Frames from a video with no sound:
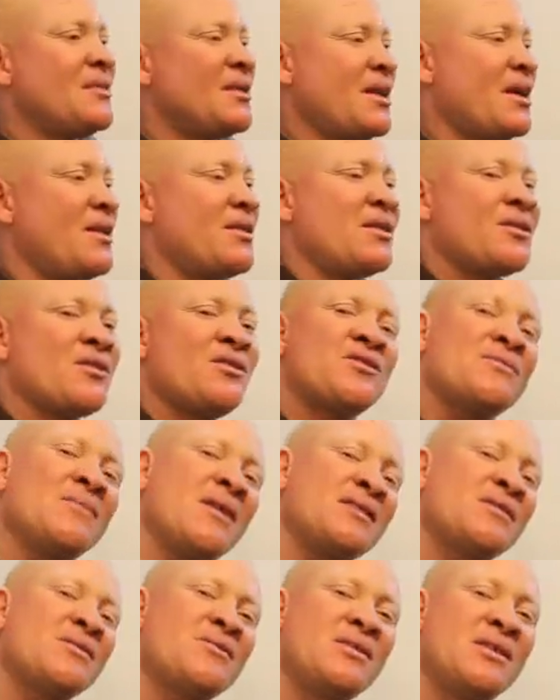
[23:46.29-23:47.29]
Now, the
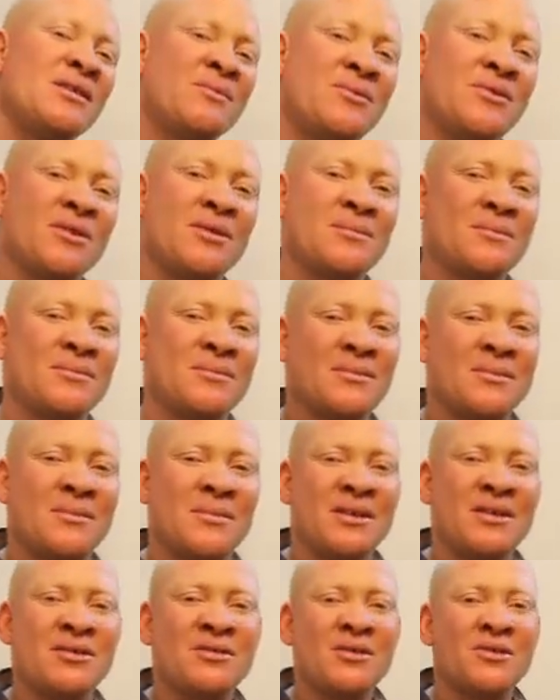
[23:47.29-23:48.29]
consumer's equilibrium
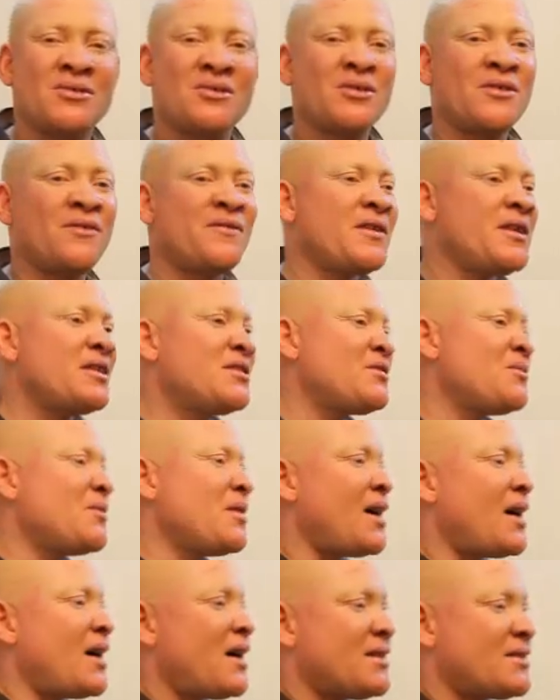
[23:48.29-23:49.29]
is also referred to
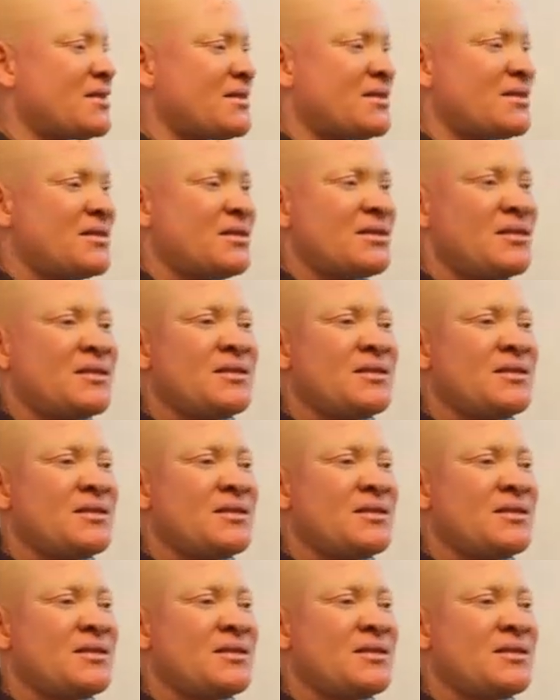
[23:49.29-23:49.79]
as